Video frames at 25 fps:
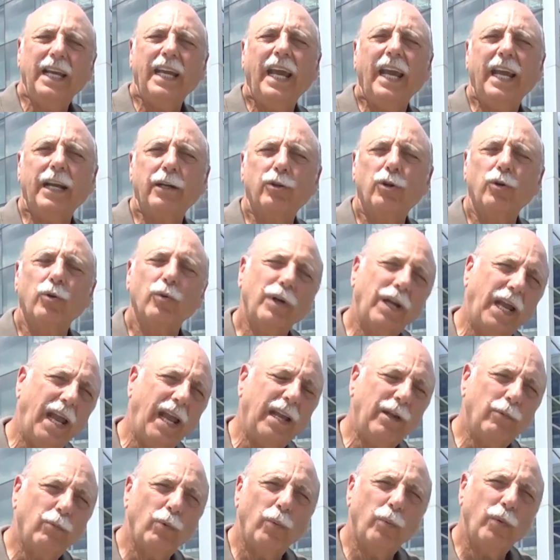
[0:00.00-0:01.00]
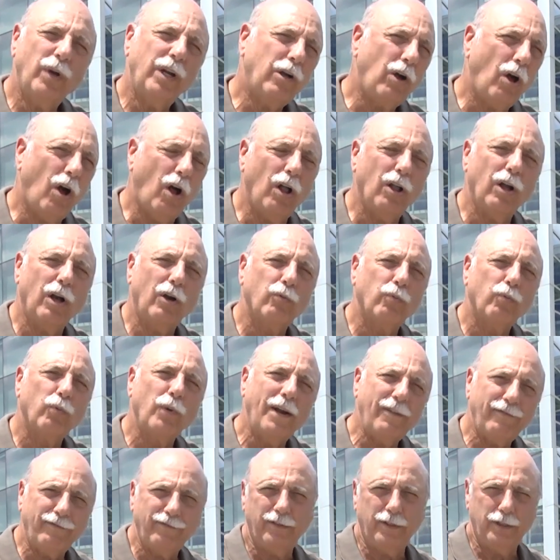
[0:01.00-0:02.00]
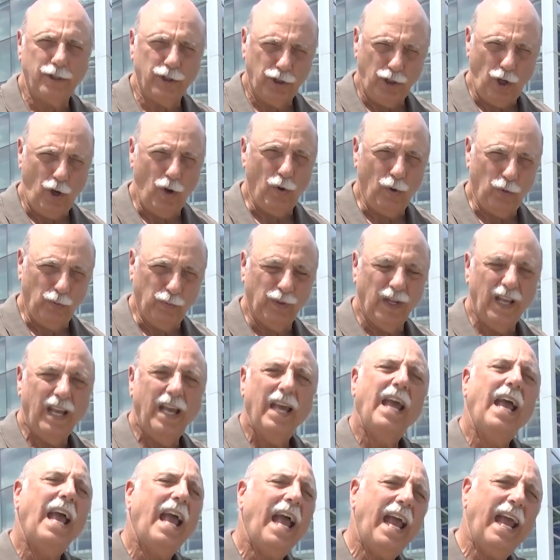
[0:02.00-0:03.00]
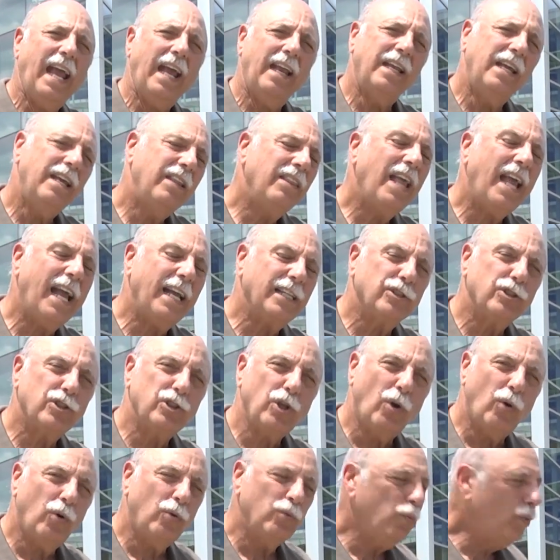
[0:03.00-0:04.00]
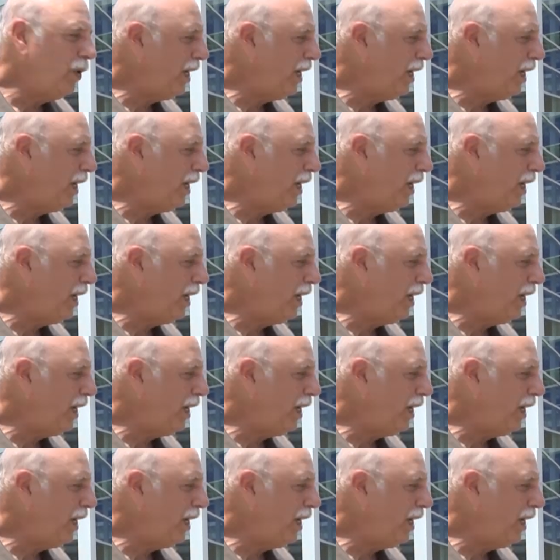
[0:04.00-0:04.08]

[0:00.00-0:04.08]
and create what we call a rift zone. And in that zone